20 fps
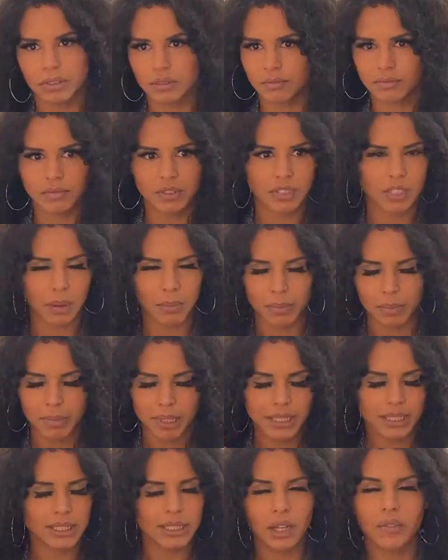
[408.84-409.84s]

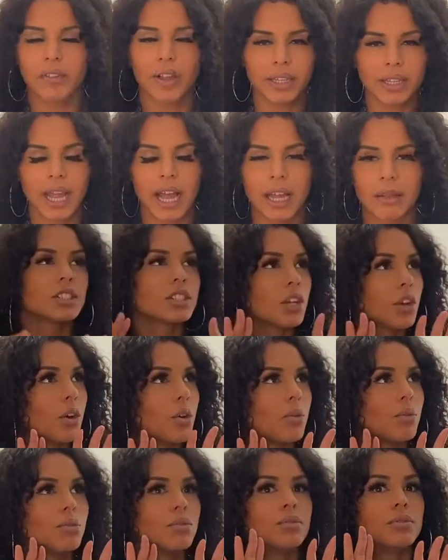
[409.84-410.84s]
supplements, stuff like that.
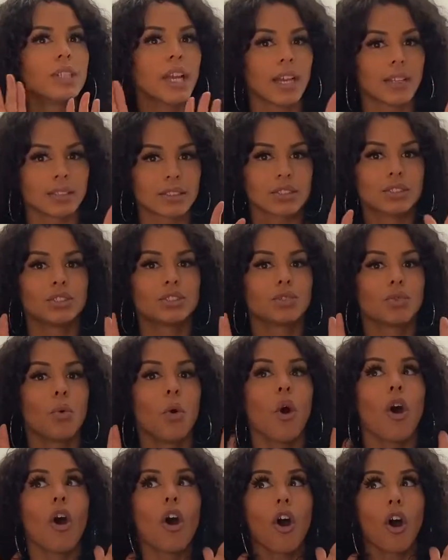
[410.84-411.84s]
So yes,
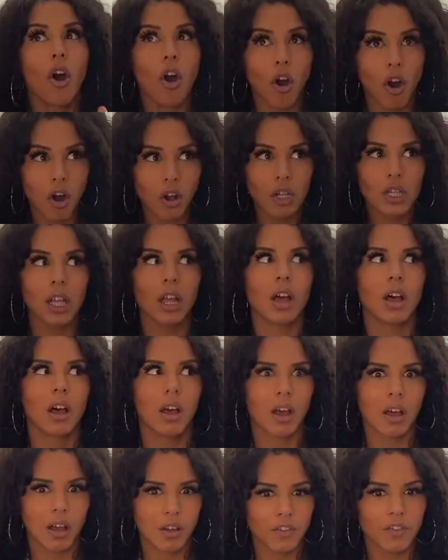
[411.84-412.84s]
do all
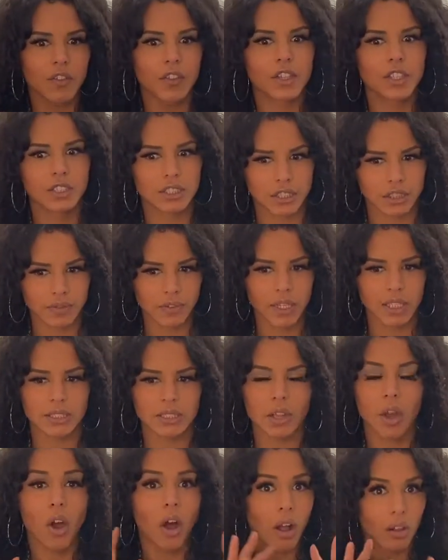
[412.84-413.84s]
of the surveys,
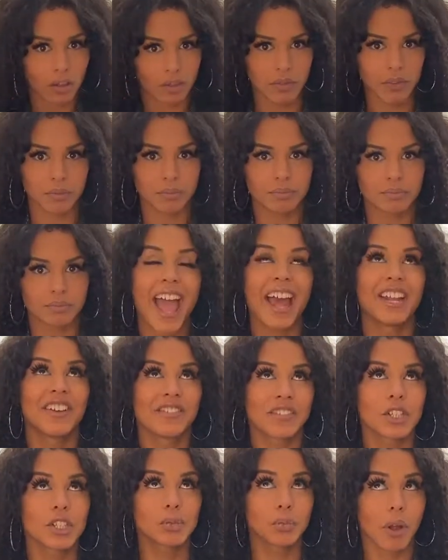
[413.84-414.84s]
all of them. And if
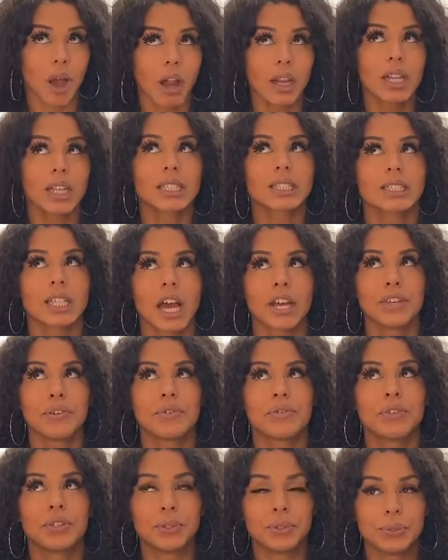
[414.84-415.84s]
there's products that
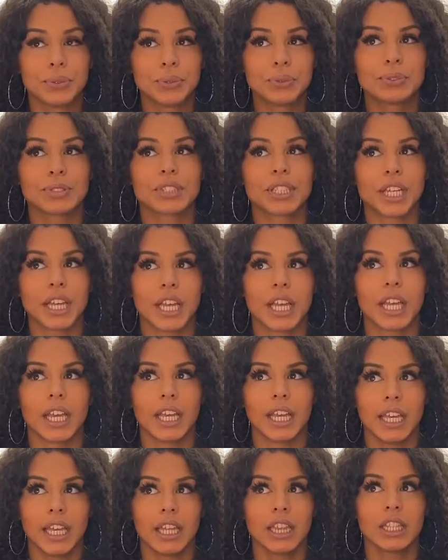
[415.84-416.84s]
you've used
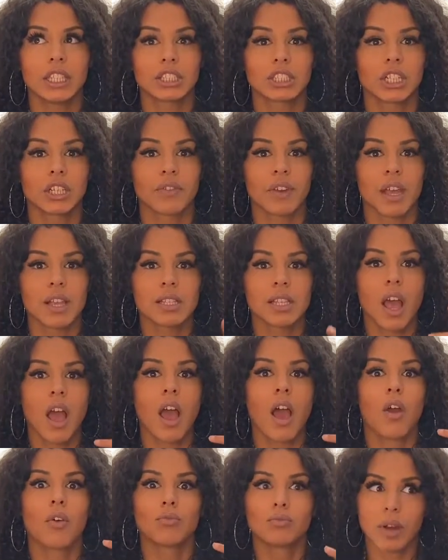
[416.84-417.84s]
in the surveys,
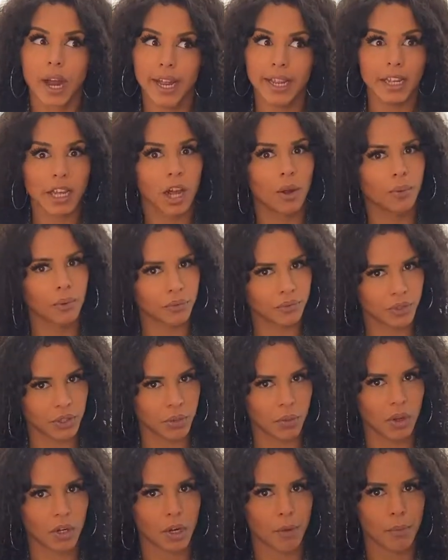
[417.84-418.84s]
write a review
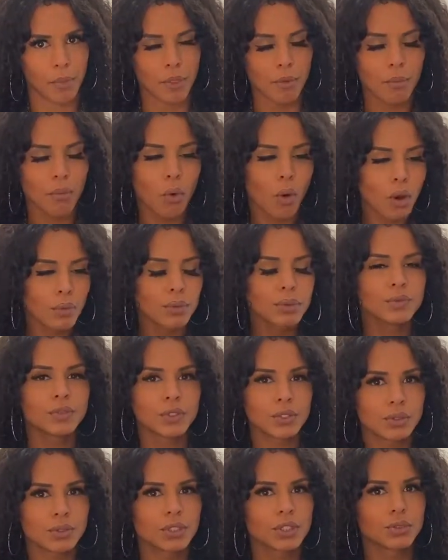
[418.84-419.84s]
on them. The more
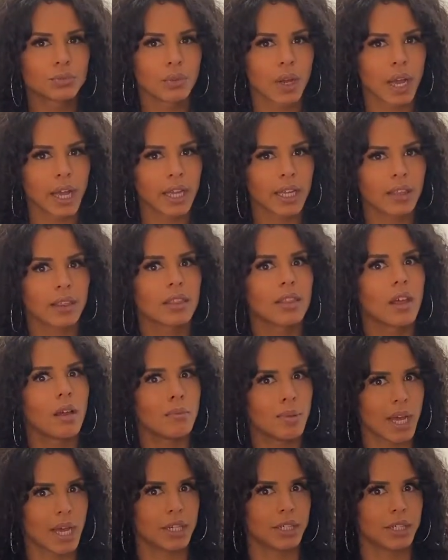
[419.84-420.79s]
reviews you write, the better.